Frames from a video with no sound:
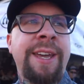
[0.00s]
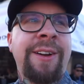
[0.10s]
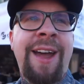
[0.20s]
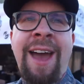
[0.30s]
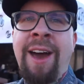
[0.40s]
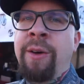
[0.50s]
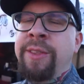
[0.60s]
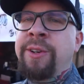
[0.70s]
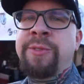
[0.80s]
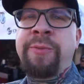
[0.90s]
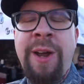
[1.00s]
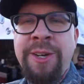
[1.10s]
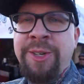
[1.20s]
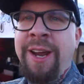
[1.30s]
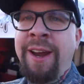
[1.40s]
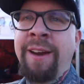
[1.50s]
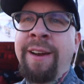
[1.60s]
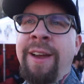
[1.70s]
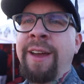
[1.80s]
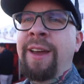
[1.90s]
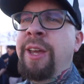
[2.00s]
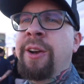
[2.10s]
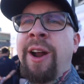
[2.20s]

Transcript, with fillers: You're out. There's fresh air. You're